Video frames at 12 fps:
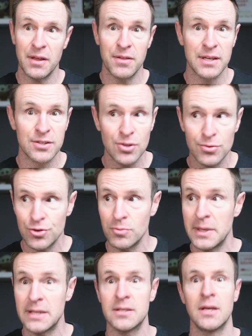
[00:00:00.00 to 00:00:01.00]
They think
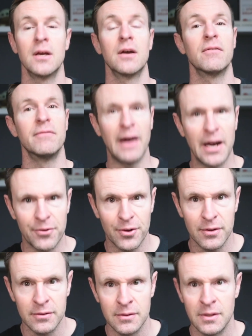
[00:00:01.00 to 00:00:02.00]
social means
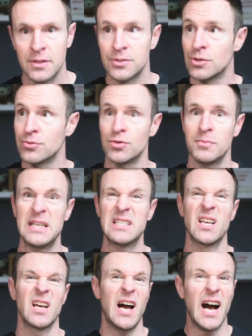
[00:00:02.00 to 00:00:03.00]
viral. Social
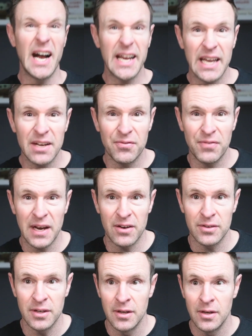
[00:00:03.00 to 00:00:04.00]
means I get
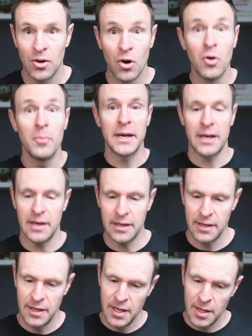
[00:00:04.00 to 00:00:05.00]
found. Oh my
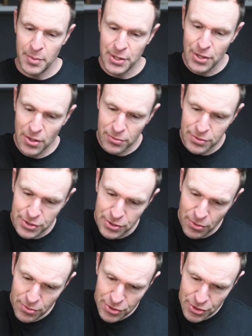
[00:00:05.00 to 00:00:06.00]
God. But no,
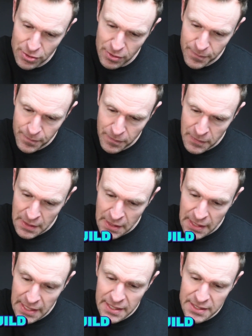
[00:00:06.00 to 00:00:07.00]
social
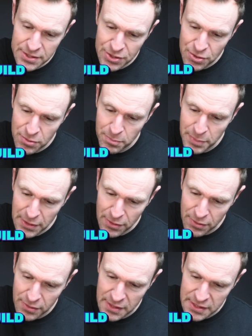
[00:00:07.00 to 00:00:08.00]
is to
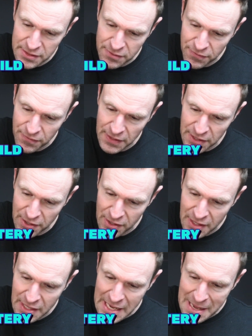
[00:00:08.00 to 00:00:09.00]
build this
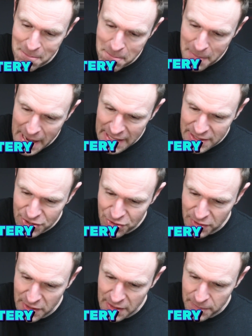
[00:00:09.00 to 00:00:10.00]
sphere
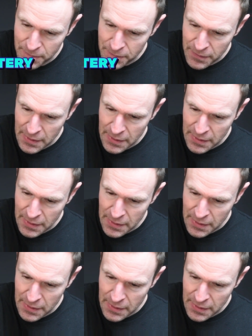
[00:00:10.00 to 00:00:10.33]
mastery.